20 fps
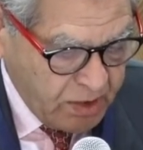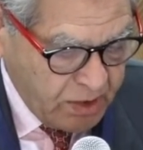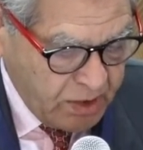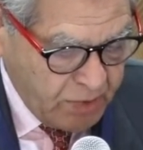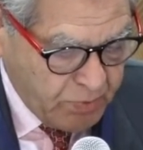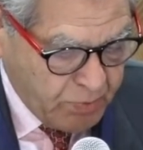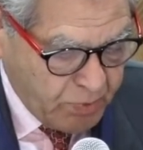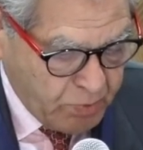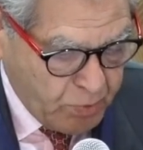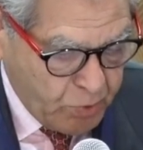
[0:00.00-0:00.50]

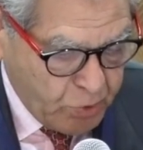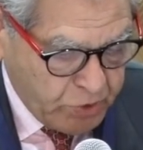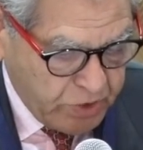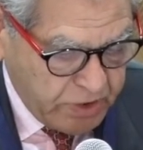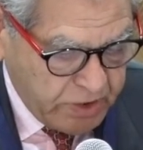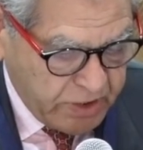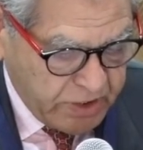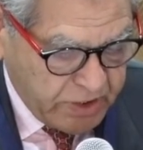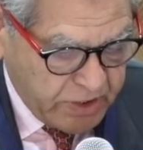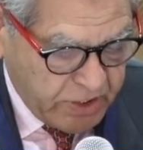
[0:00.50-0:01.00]
He
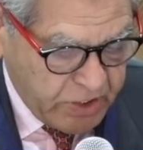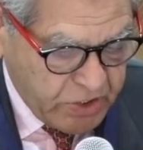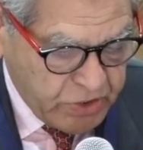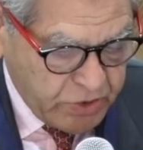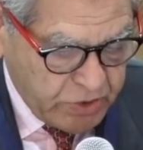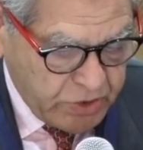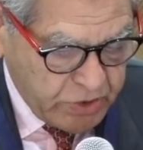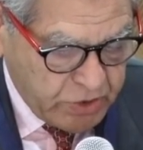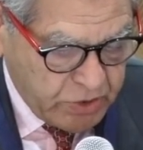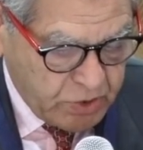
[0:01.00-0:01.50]
promoted
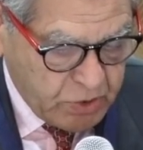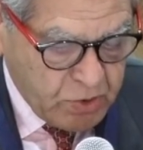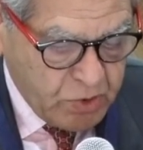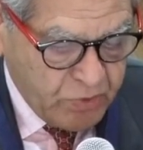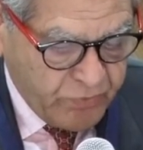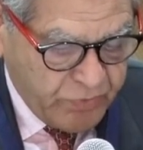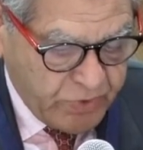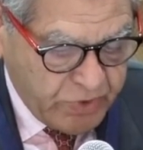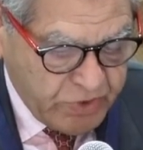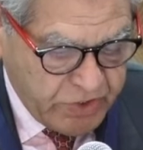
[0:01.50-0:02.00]
International
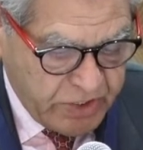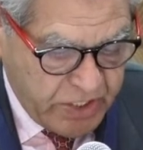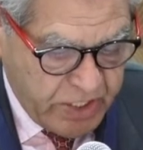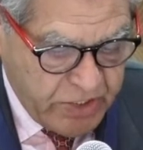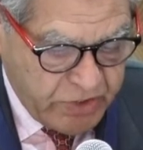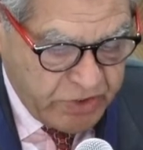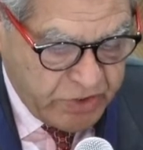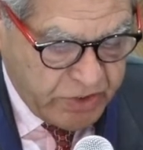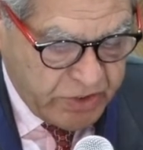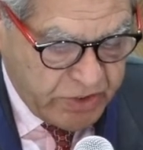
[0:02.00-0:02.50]
School for
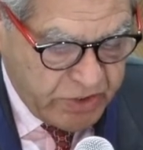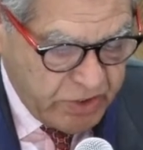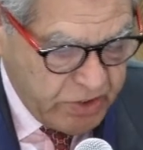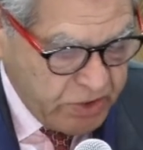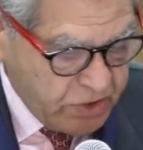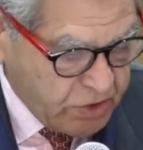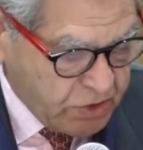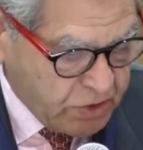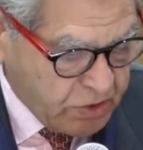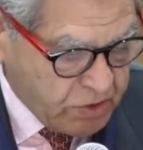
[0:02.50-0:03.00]
Jain
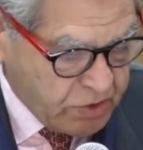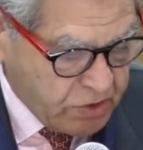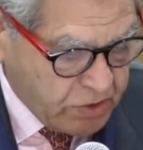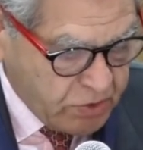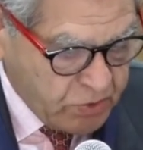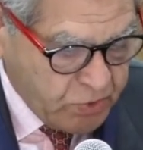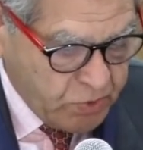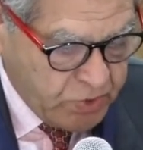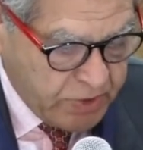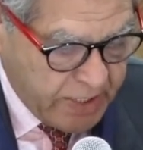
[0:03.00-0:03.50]
Studies to
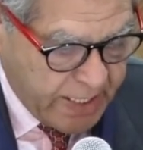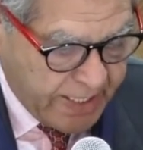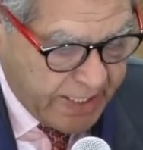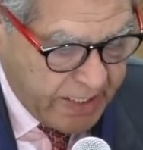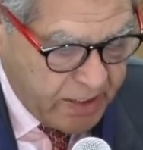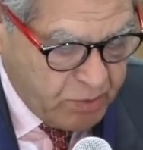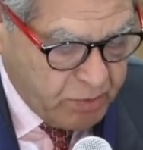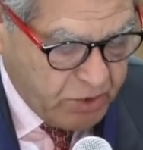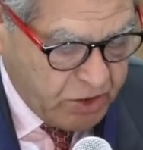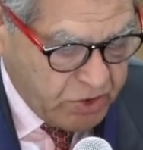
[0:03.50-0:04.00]
introduce
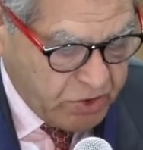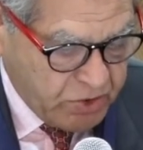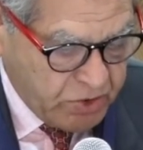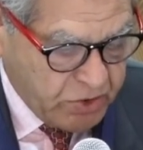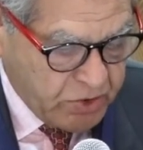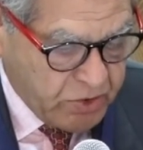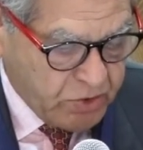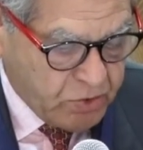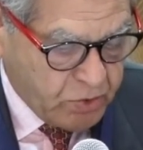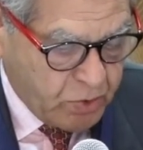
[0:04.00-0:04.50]
academic
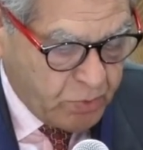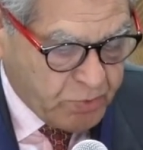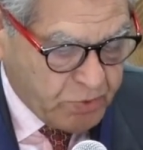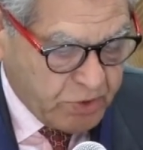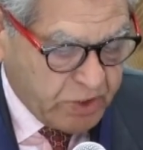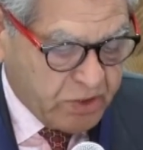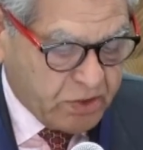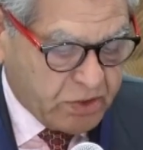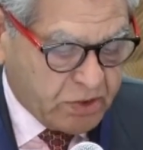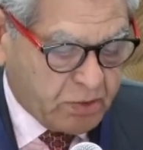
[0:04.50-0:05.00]
studies of
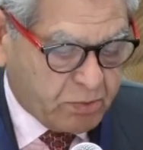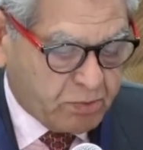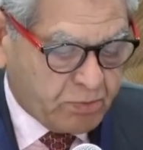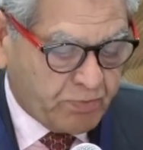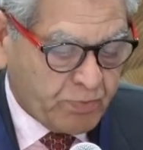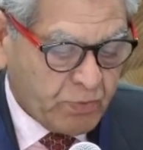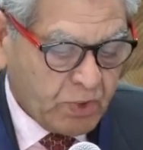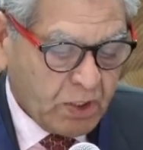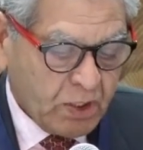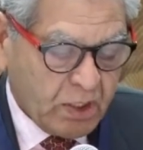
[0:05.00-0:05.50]

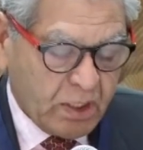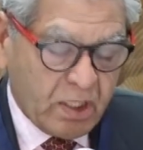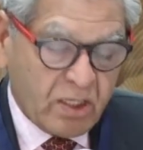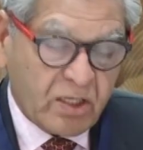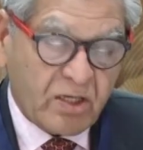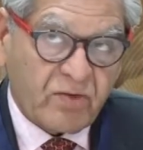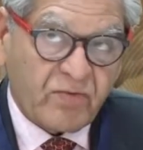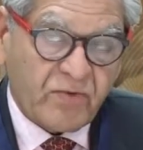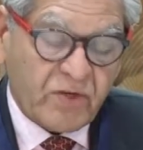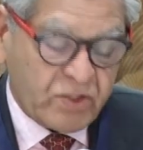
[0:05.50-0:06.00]
Jainism
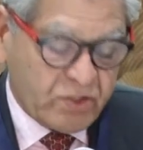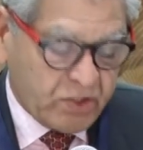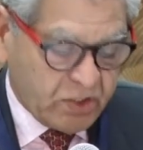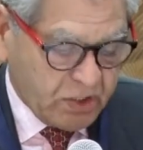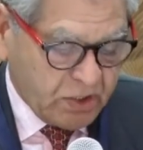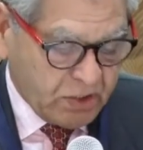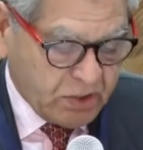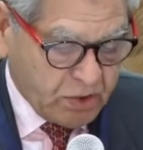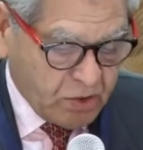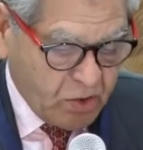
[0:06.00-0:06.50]
in
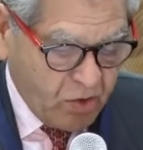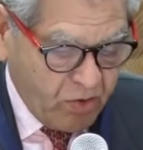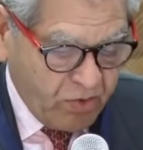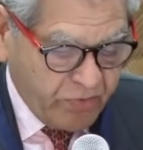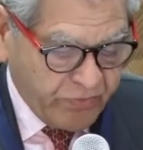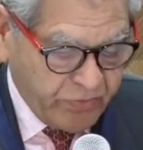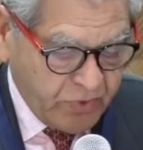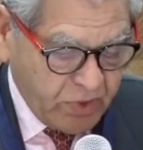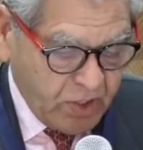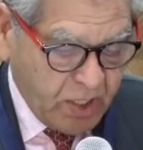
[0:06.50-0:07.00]
universities
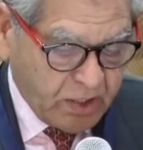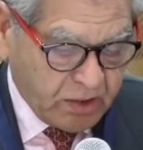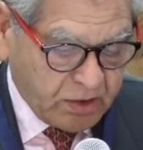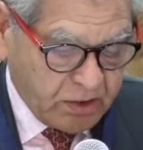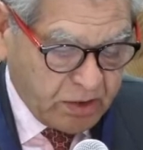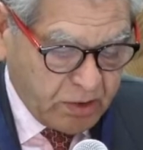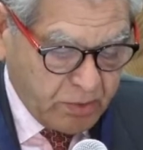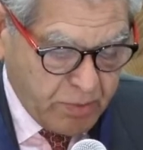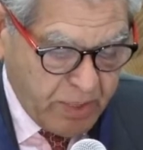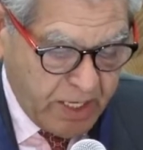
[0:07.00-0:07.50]
of
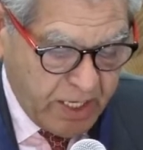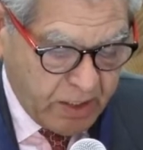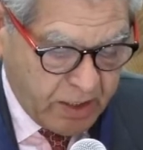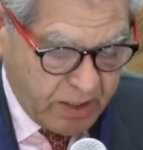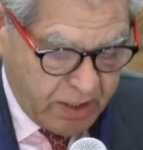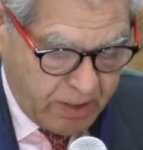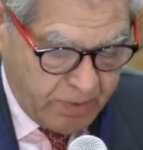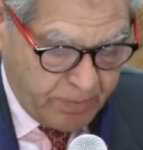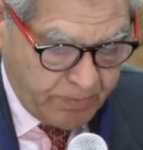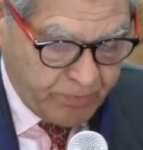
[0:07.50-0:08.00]
North
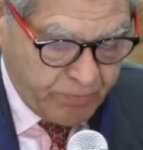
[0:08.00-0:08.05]
America.